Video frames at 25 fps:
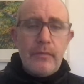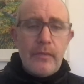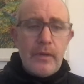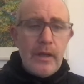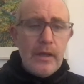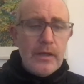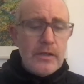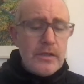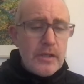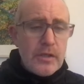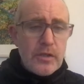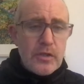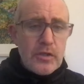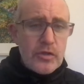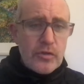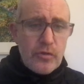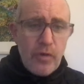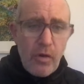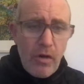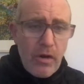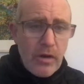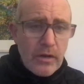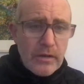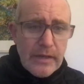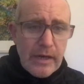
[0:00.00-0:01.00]
It's an
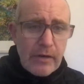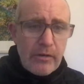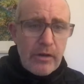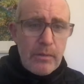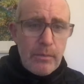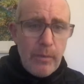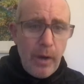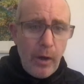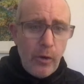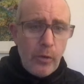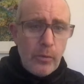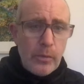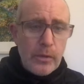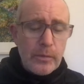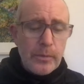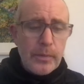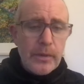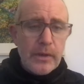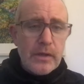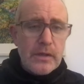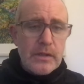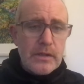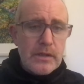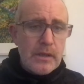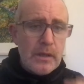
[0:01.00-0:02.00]
extraordinary moment
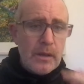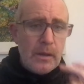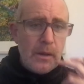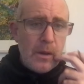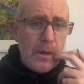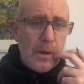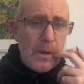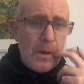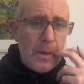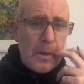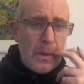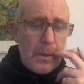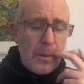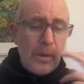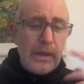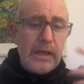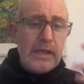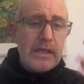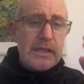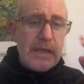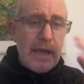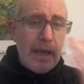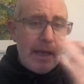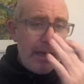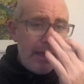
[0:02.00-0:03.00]
because what he's
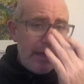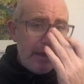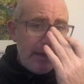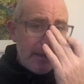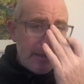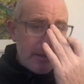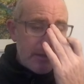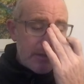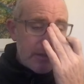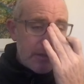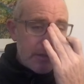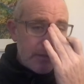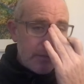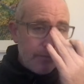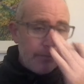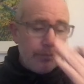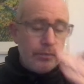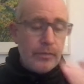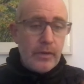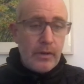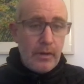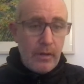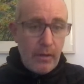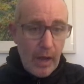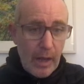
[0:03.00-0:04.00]
saying is,
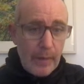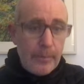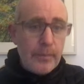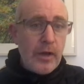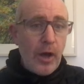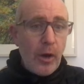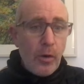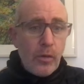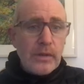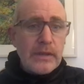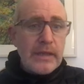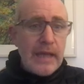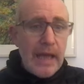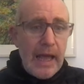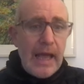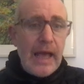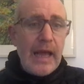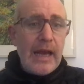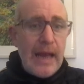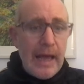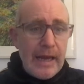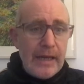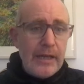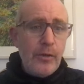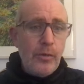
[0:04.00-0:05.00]
I'm going to hell
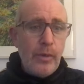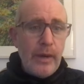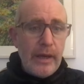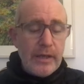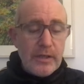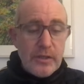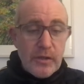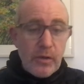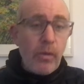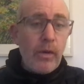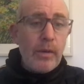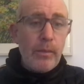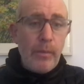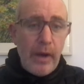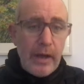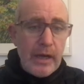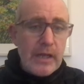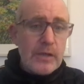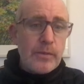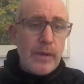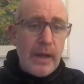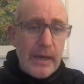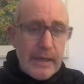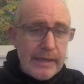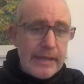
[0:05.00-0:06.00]
anyway, so I might as
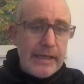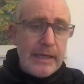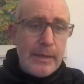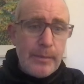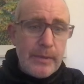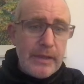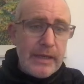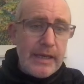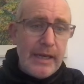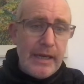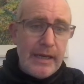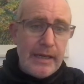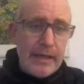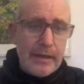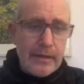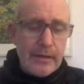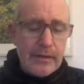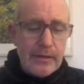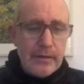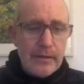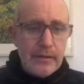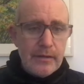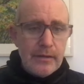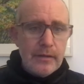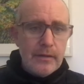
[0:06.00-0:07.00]
well keep killing.
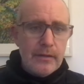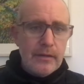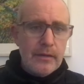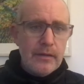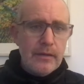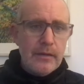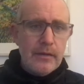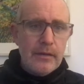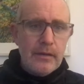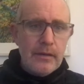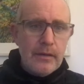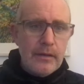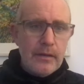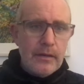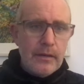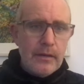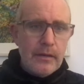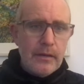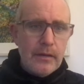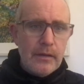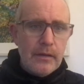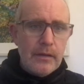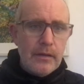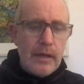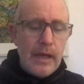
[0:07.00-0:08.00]

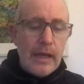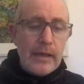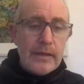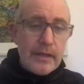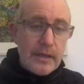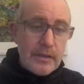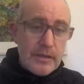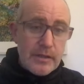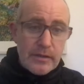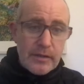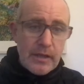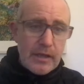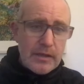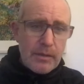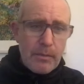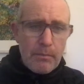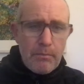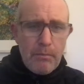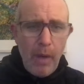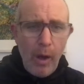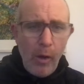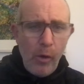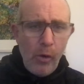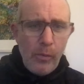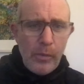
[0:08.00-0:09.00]
And that's a
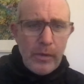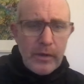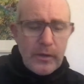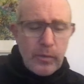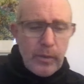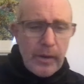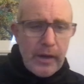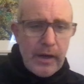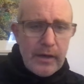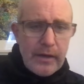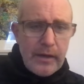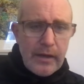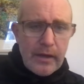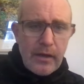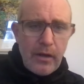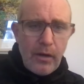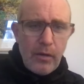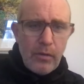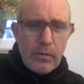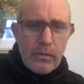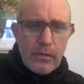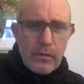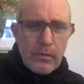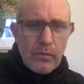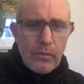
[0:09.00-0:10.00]
moment where you
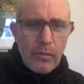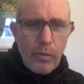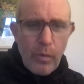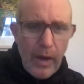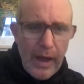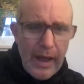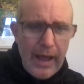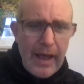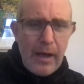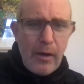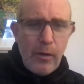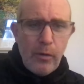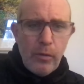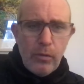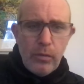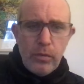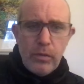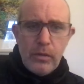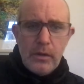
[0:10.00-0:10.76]
go, wow,